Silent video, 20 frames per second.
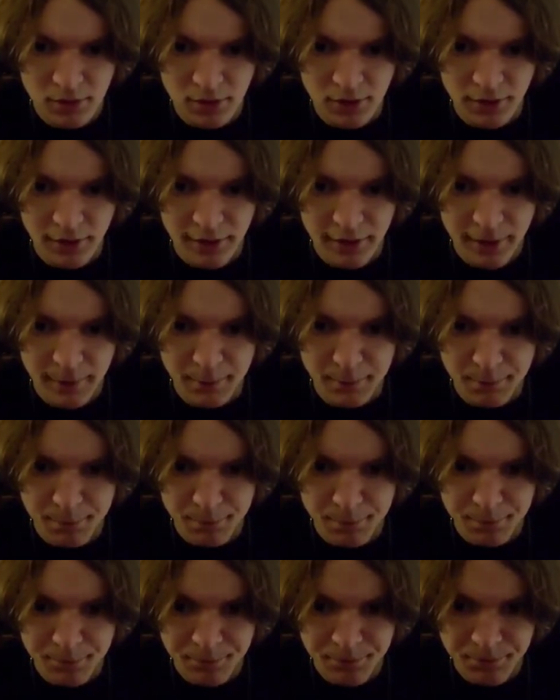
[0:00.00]
All right.
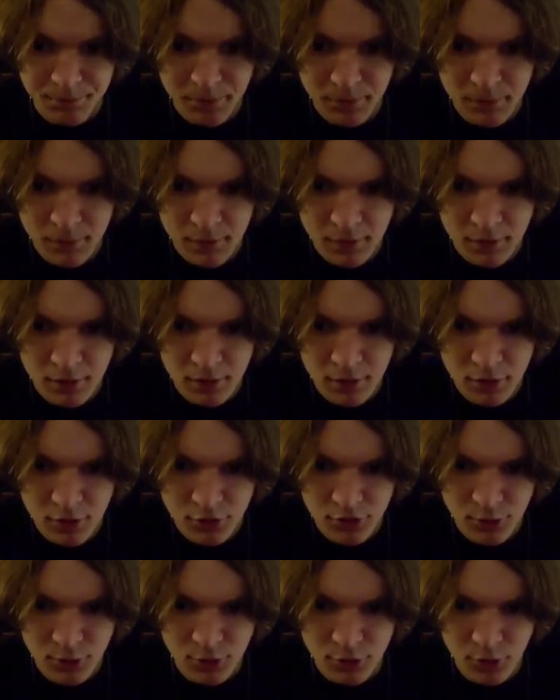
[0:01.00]

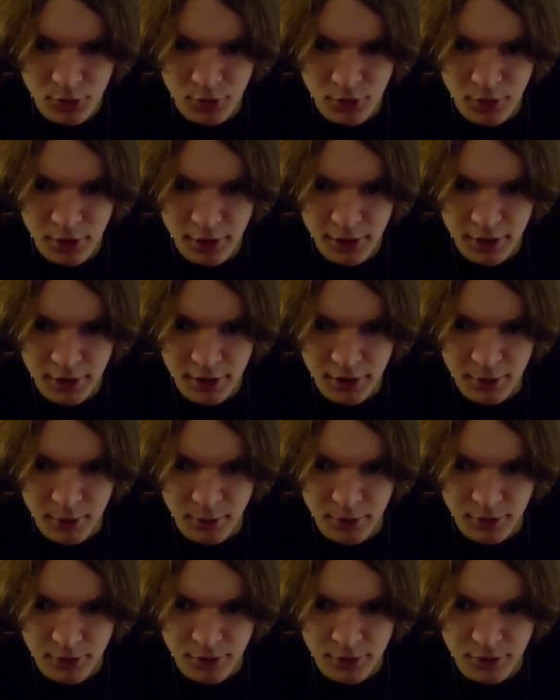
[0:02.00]
See what's going on here.
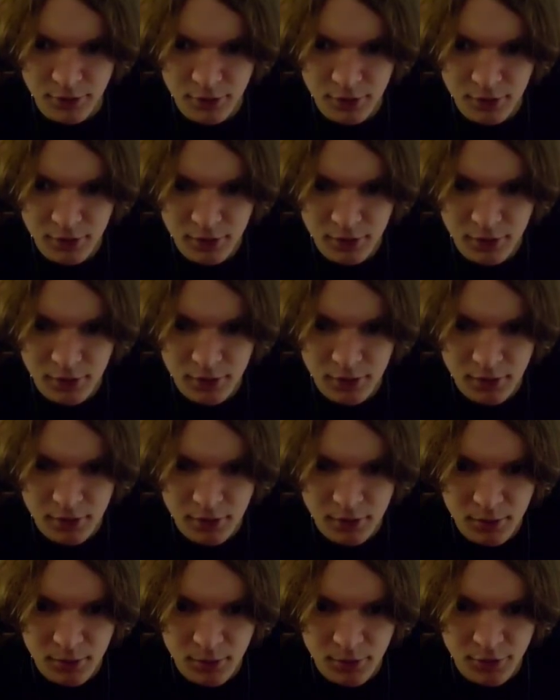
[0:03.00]
Where's,
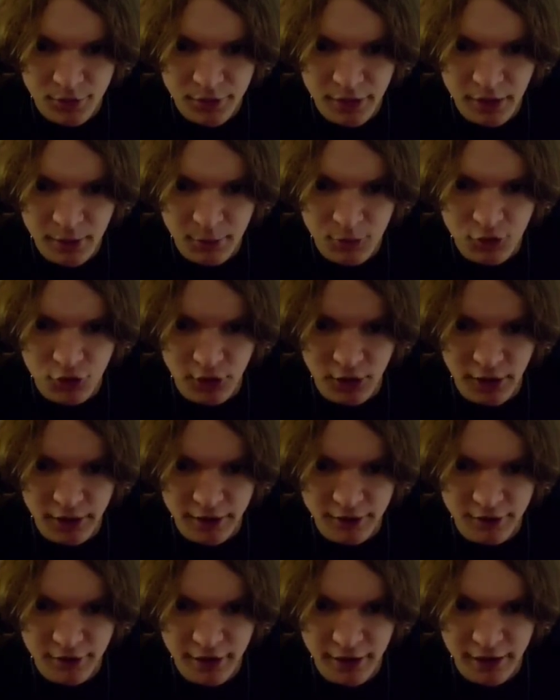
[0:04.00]
where's the
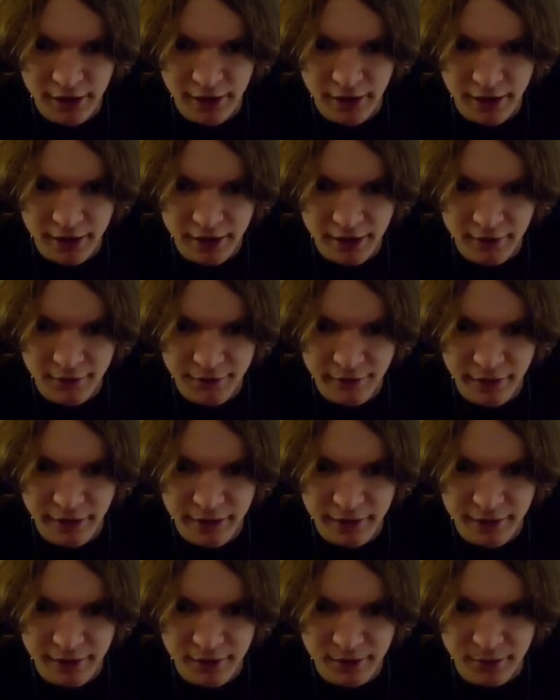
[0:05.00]
animatronics at? I need to
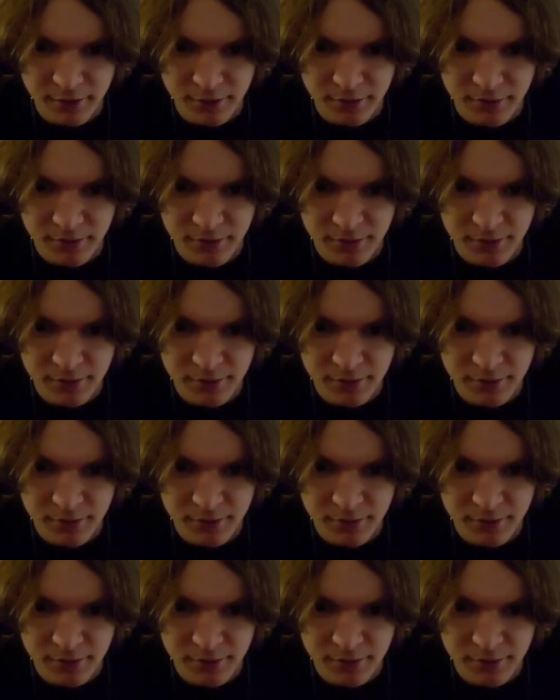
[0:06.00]
find them.